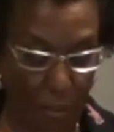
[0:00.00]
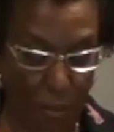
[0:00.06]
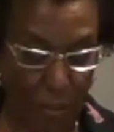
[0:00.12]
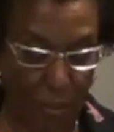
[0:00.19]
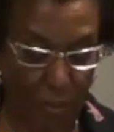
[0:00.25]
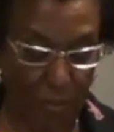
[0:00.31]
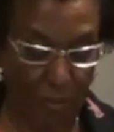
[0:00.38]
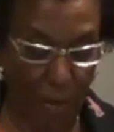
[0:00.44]
to
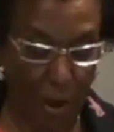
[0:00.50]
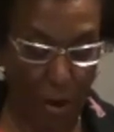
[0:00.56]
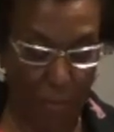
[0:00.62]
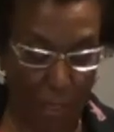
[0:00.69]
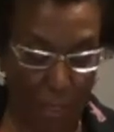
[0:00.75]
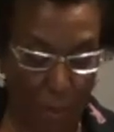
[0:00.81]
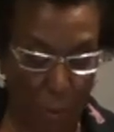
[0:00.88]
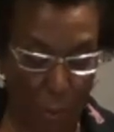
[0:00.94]
his
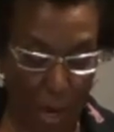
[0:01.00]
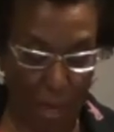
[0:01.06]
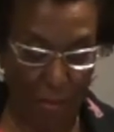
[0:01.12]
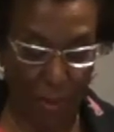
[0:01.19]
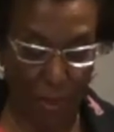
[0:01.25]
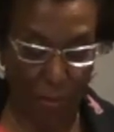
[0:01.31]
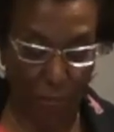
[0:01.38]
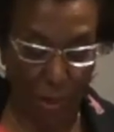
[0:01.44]
environment in a
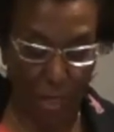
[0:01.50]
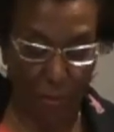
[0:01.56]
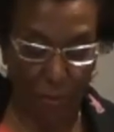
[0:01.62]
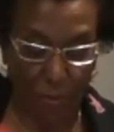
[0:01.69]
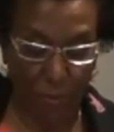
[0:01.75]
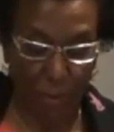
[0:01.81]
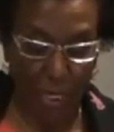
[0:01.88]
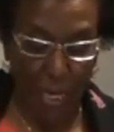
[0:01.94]
way that
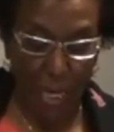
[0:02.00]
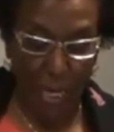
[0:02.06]
renders